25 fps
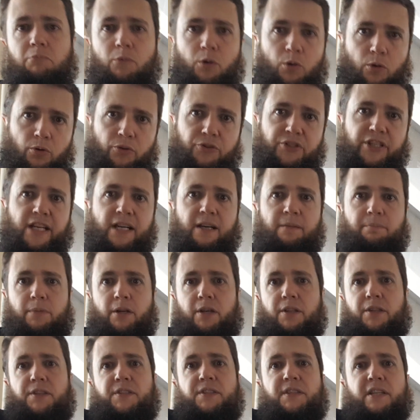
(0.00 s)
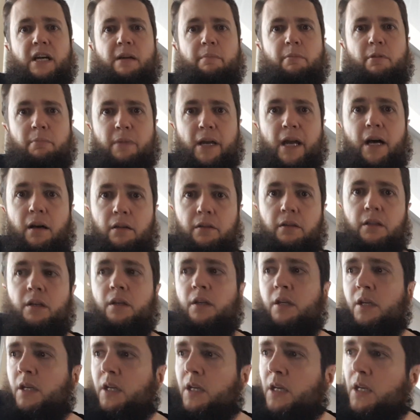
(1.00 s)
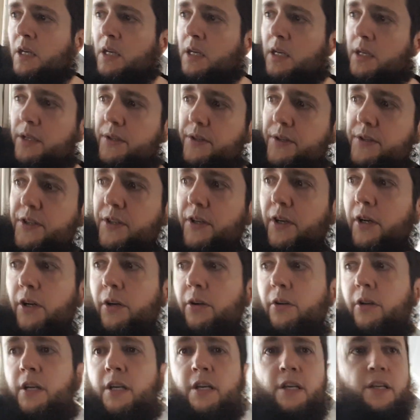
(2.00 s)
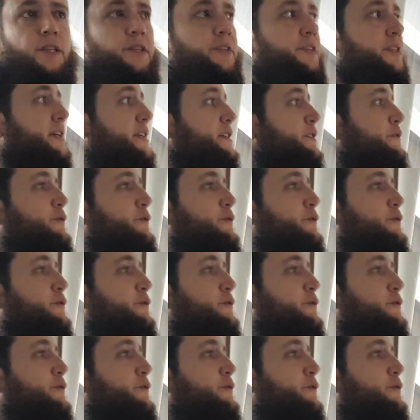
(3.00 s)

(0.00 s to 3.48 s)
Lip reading: or down by the same amount. So there's